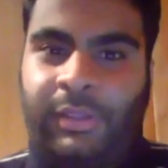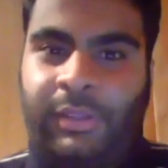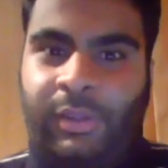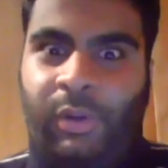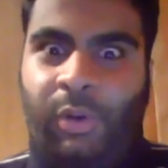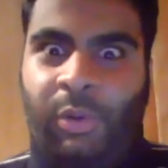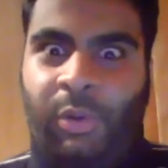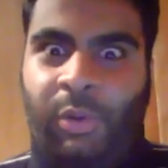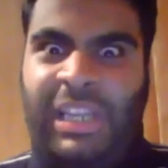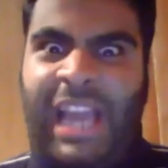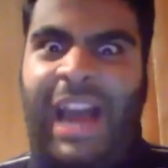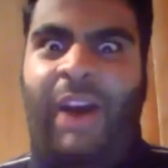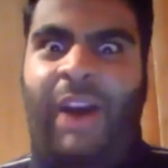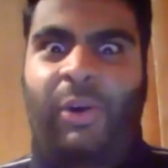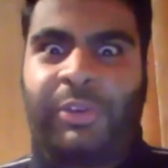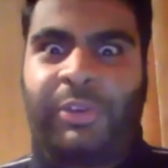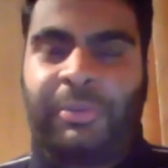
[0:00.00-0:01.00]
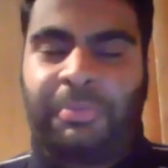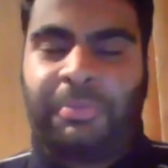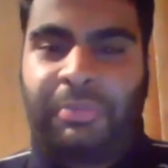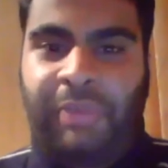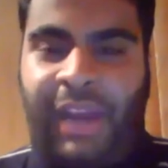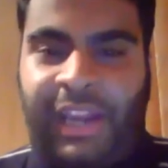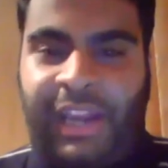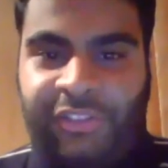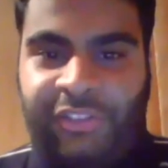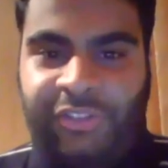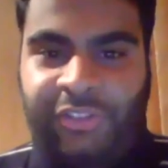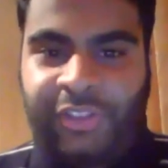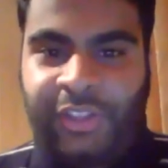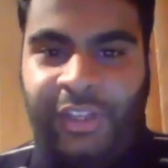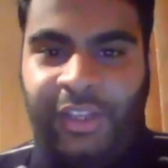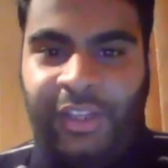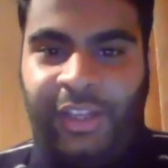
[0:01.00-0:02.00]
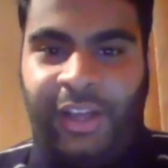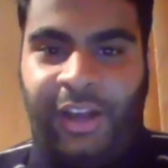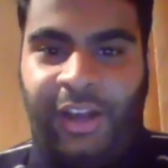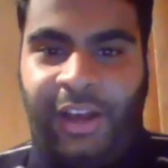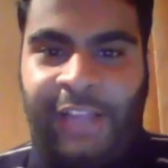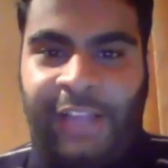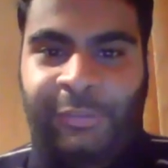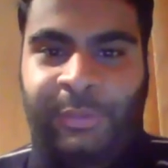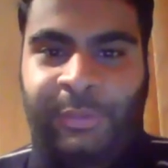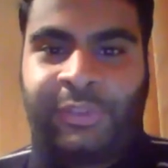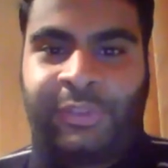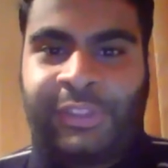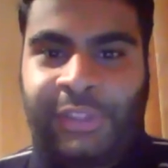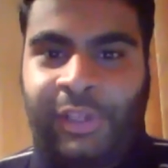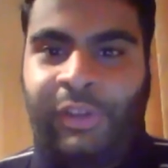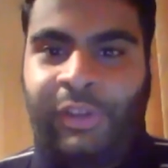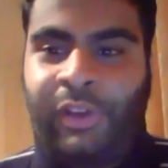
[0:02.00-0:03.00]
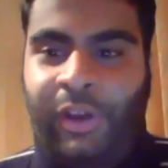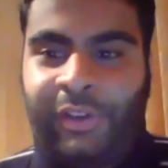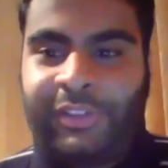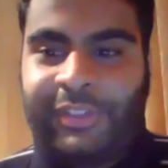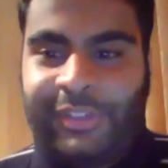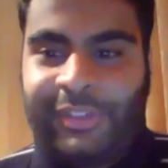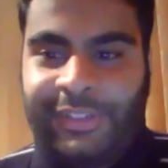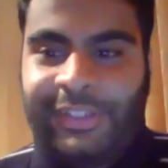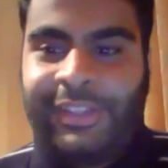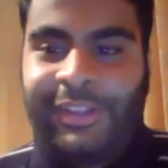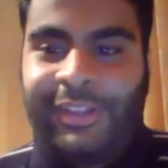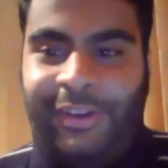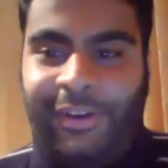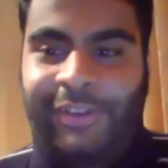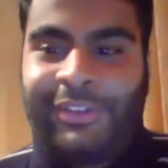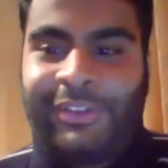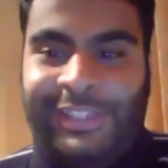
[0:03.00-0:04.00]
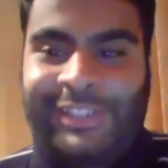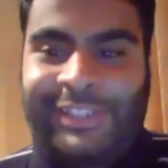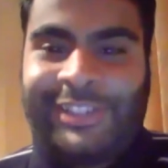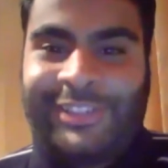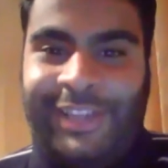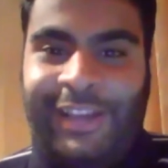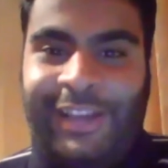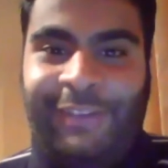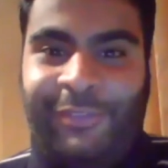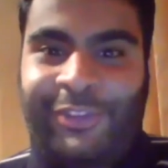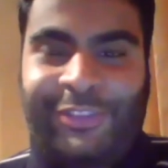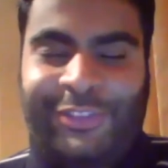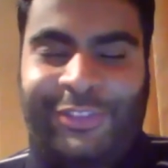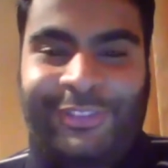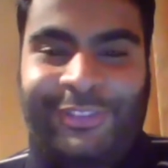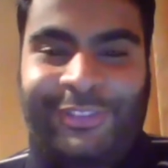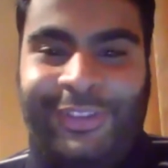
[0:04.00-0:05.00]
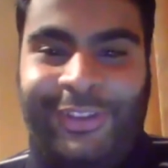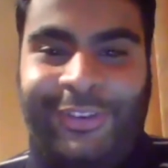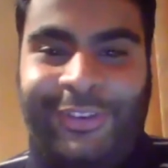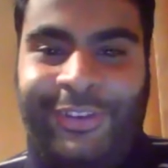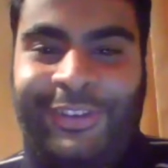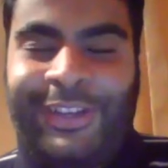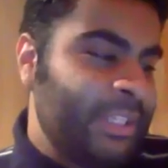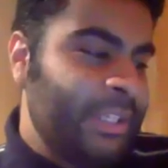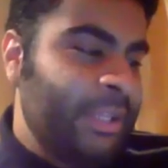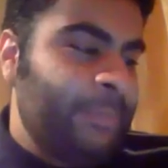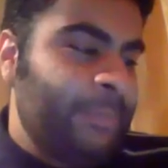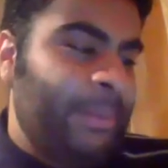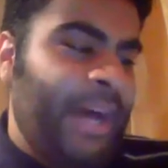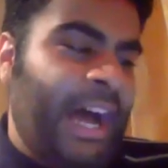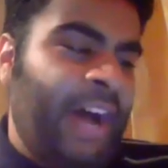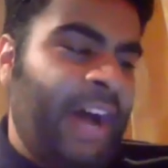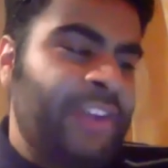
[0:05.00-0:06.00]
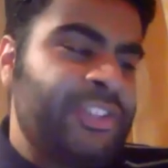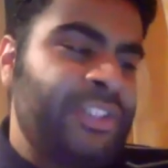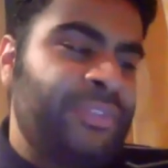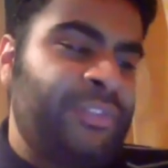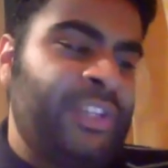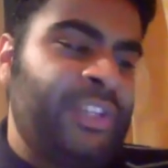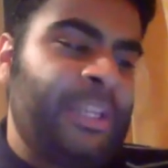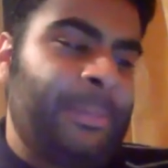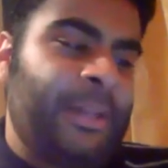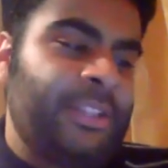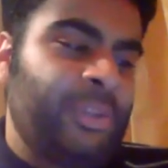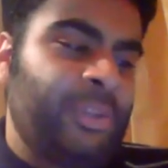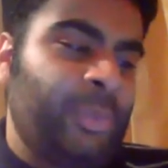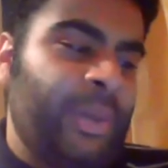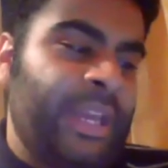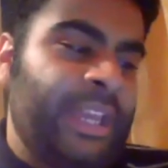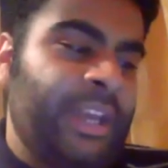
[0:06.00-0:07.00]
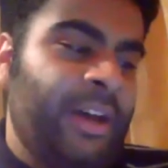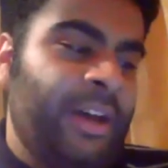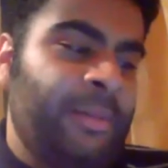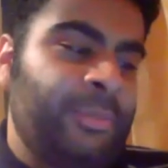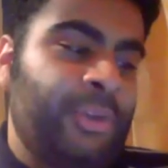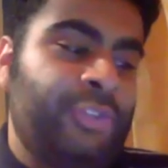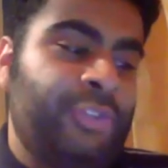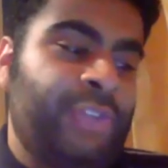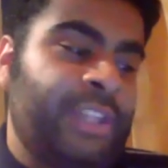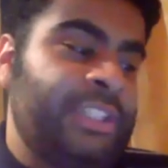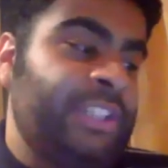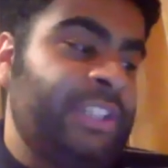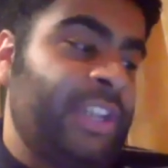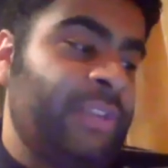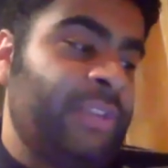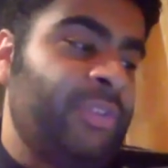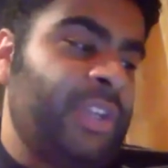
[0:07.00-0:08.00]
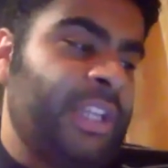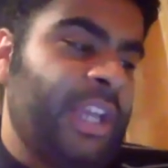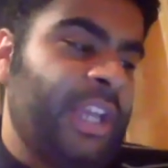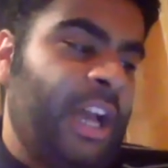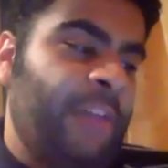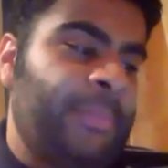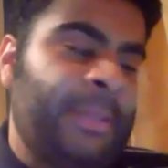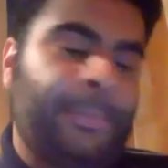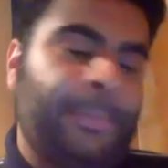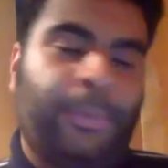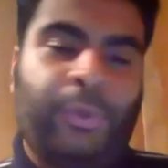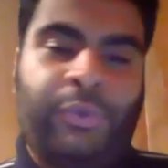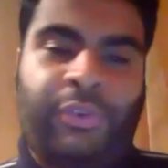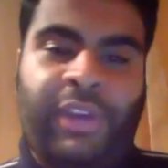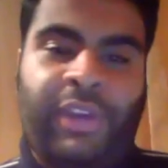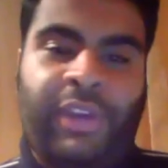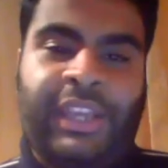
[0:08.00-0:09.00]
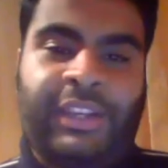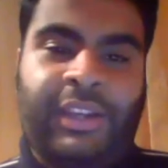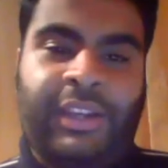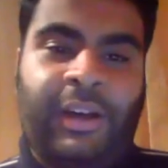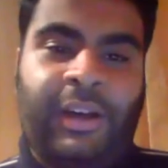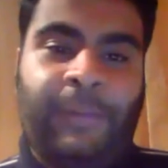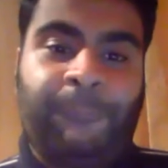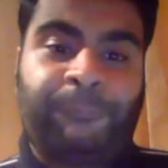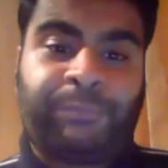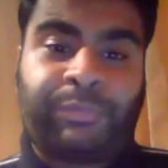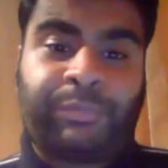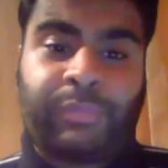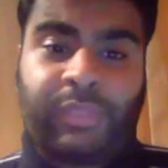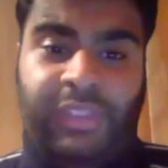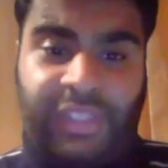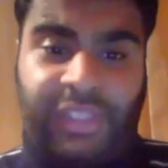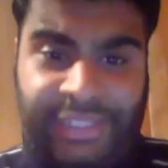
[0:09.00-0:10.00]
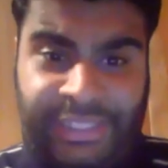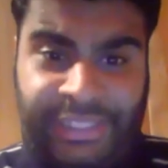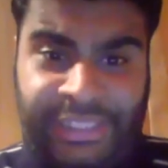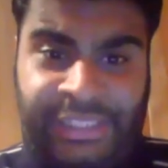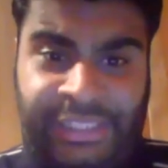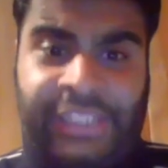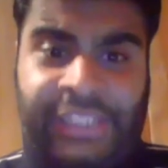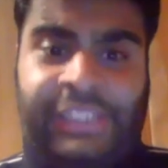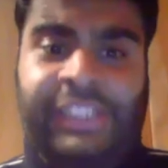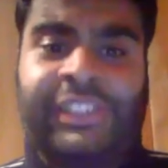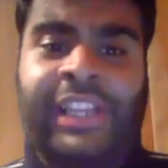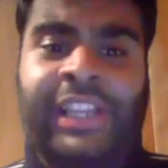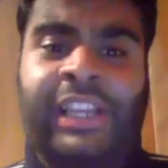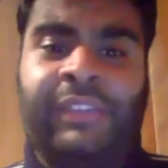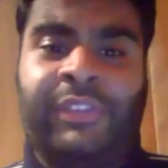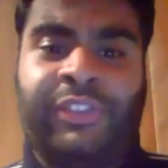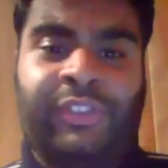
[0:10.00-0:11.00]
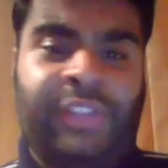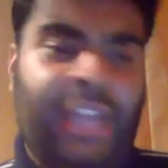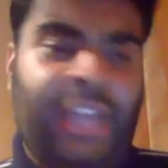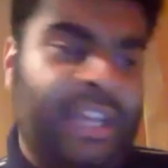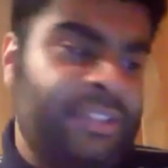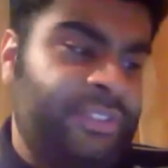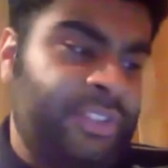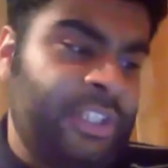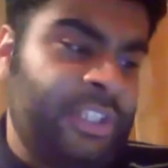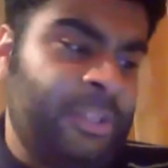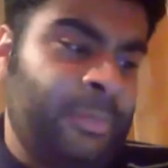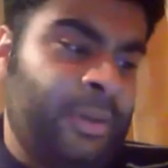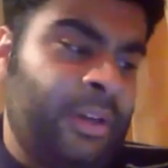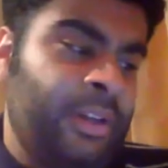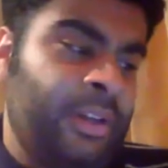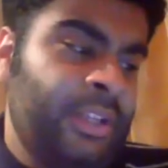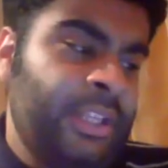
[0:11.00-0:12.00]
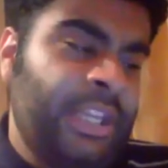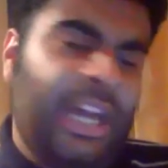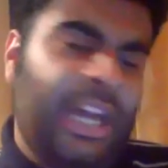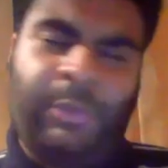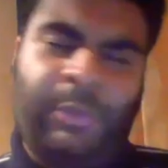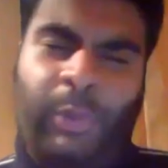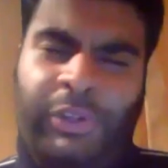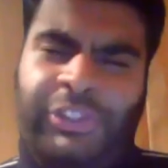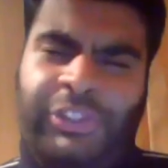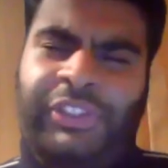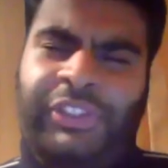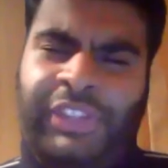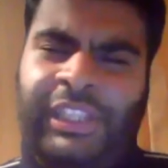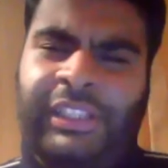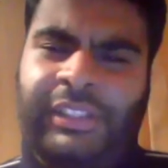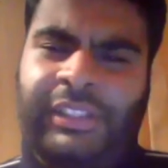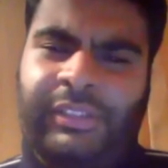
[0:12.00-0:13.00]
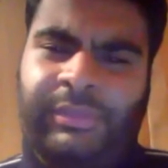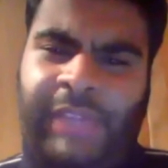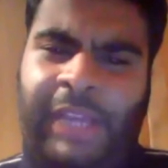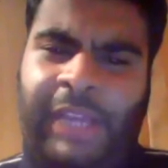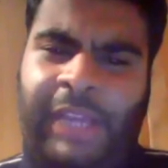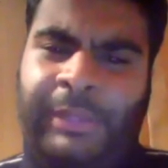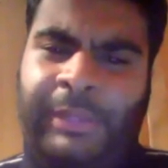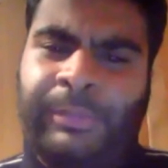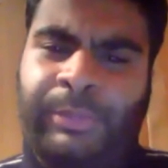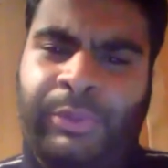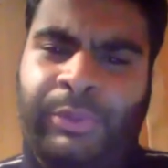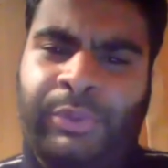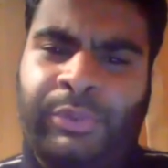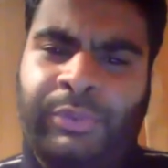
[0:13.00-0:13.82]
or loud and brash, as we've seen a lot on Indian television a lot. But how do you feel about the way Gujaratis generally have been portrayed in Hindi television and cinema, and what do you think can be improved?